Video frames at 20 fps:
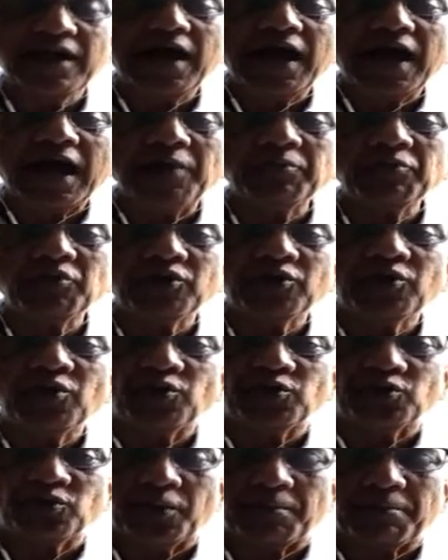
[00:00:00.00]
I'm going to go
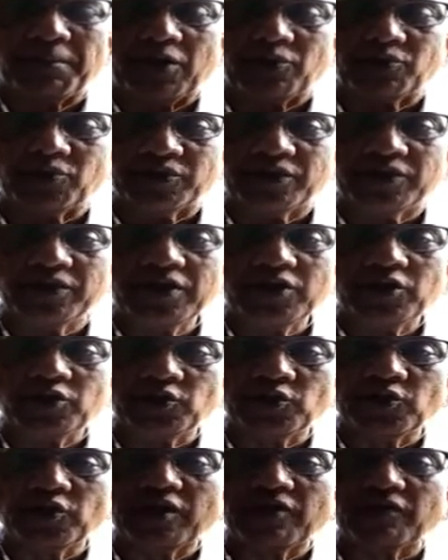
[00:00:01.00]
to a mountain.
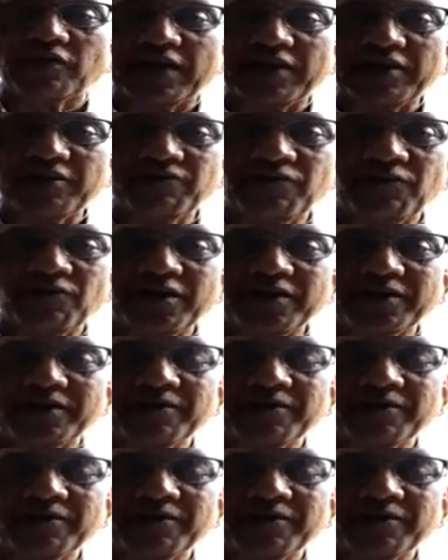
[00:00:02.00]
You're not ready for it.